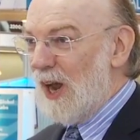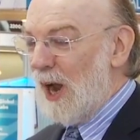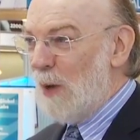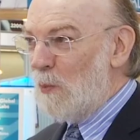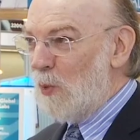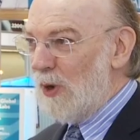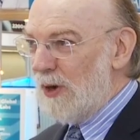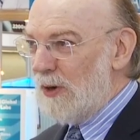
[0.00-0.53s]

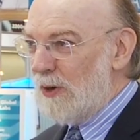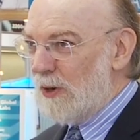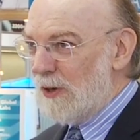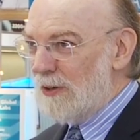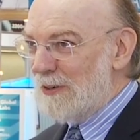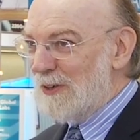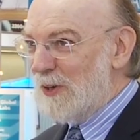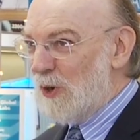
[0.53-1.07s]
And we're not
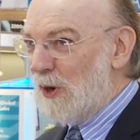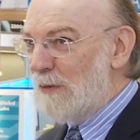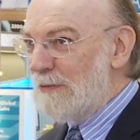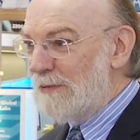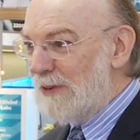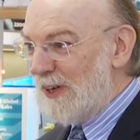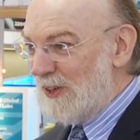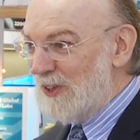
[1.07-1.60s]

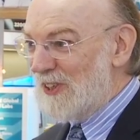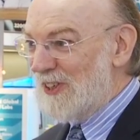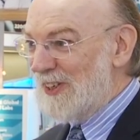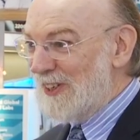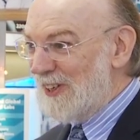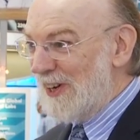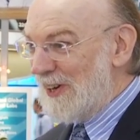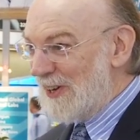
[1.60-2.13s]
convinced
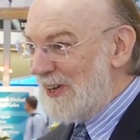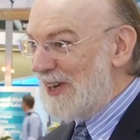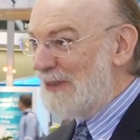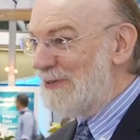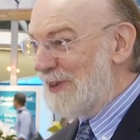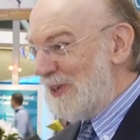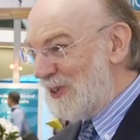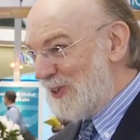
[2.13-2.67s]
that the
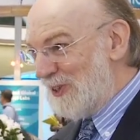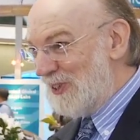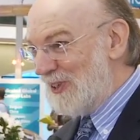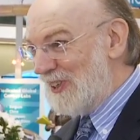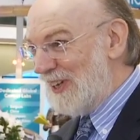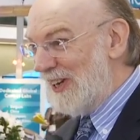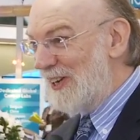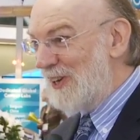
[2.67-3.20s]

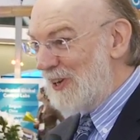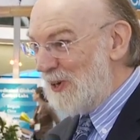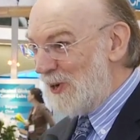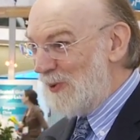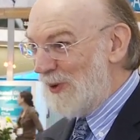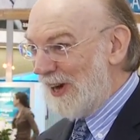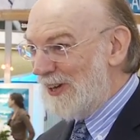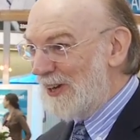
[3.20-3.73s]
definitions in the
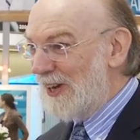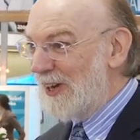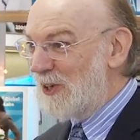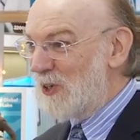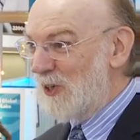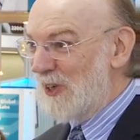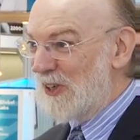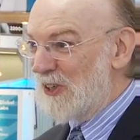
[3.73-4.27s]
new
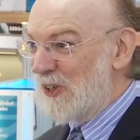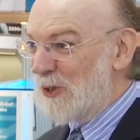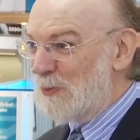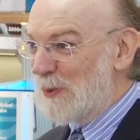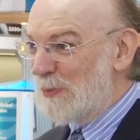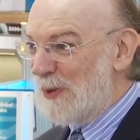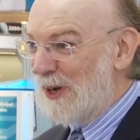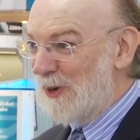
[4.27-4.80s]
regulation as it's
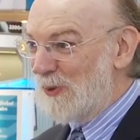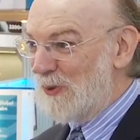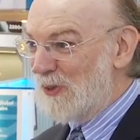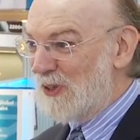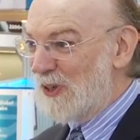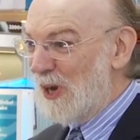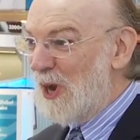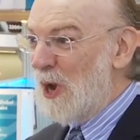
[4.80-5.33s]

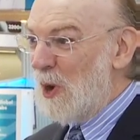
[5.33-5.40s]
proposed